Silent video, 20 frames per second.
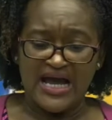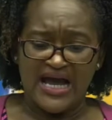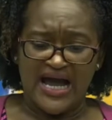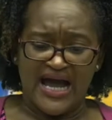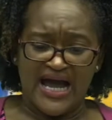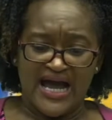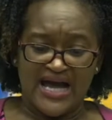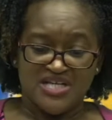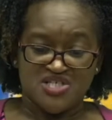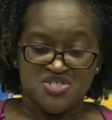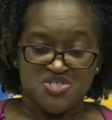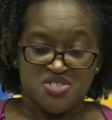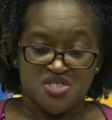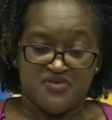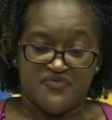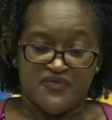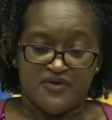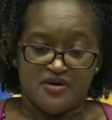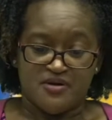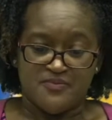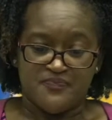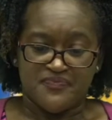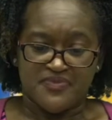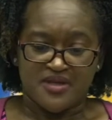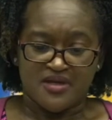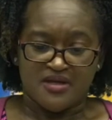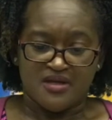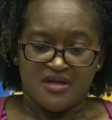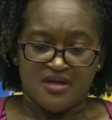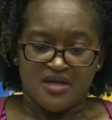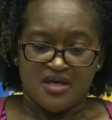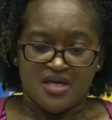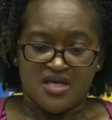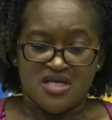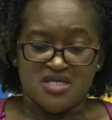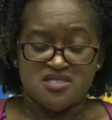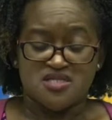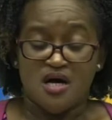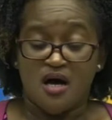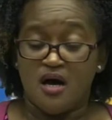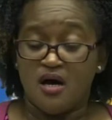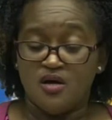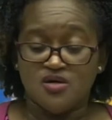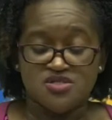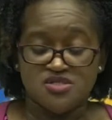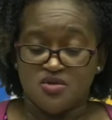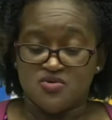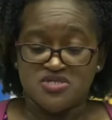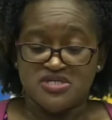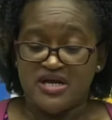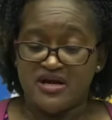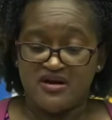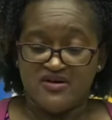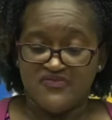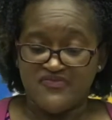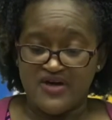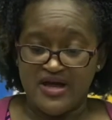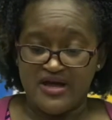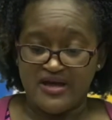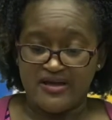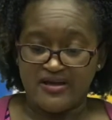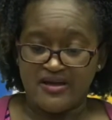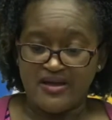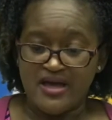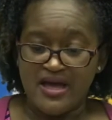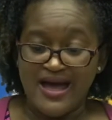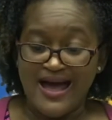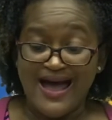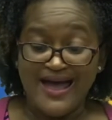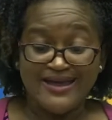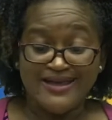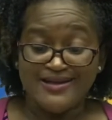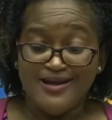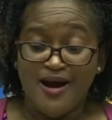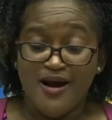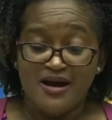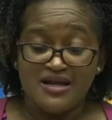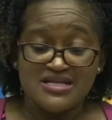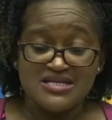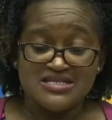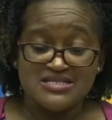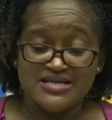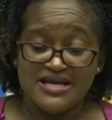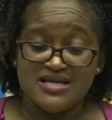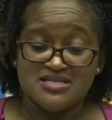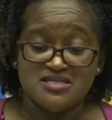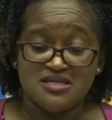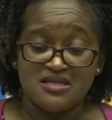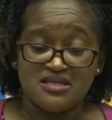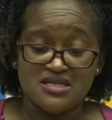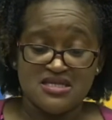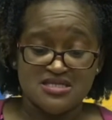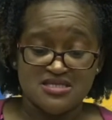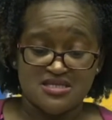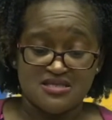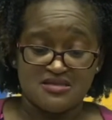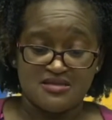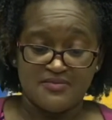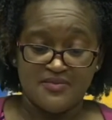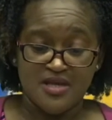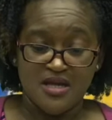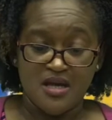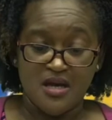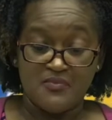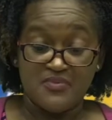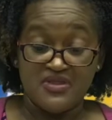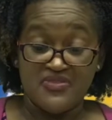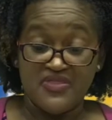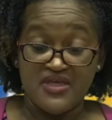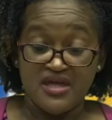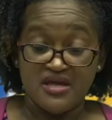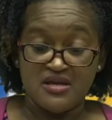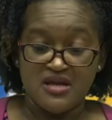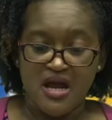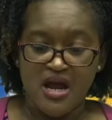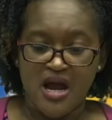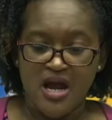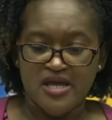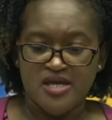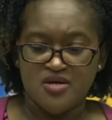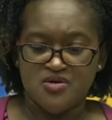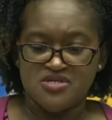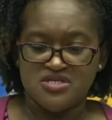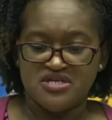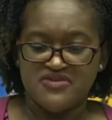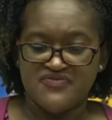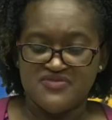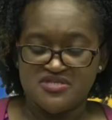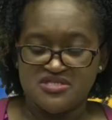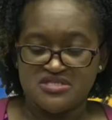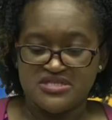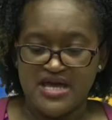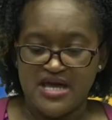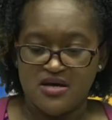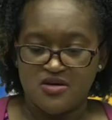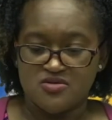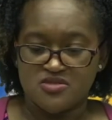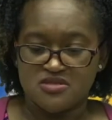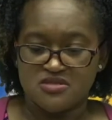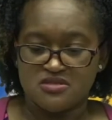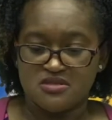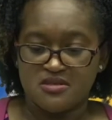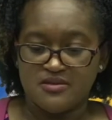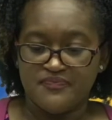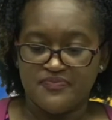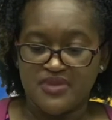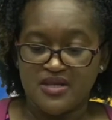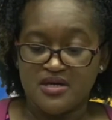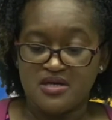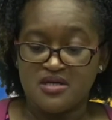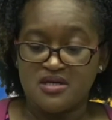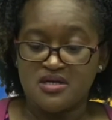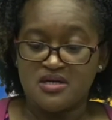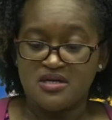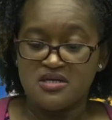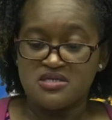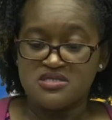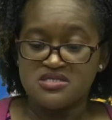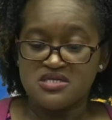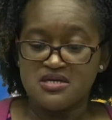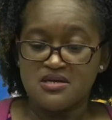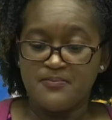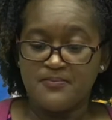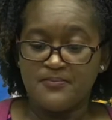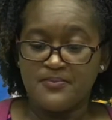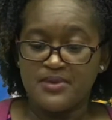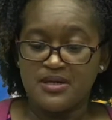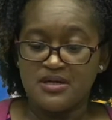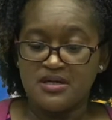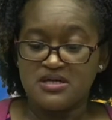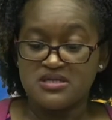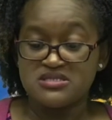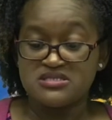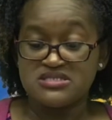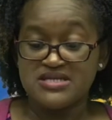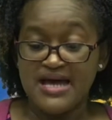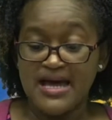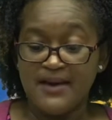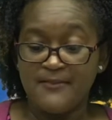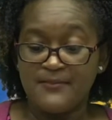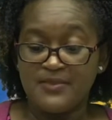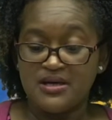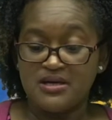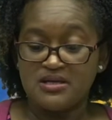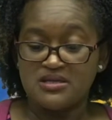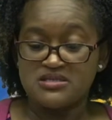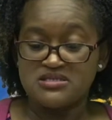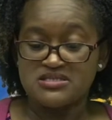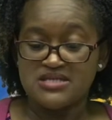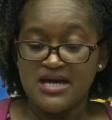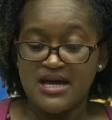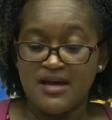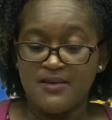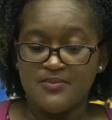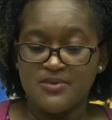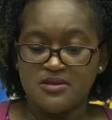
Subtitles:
I shiver. It's all so terrifying. I can hardly stand to listen, but then I hear different sounds. Tip, tap, tap.